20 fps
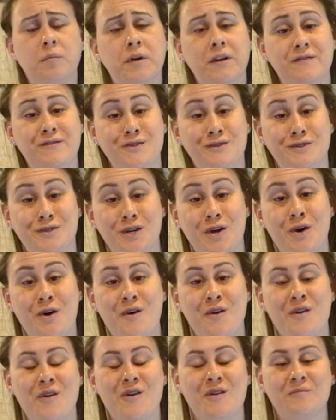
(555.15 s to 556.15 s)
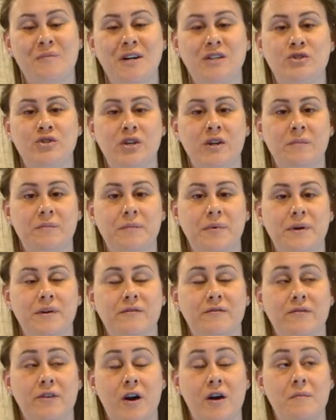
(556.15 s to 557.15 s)
But if you saw on my trip
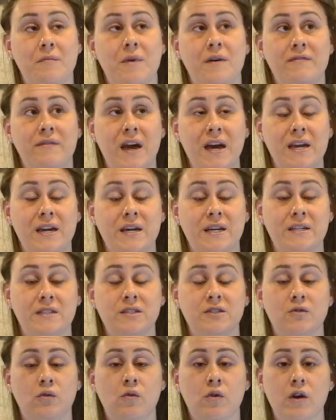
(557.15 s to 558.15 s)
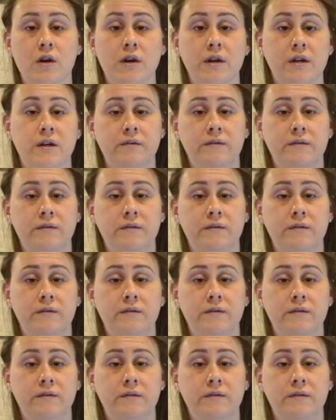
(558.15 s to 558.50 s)
from Vegas or in a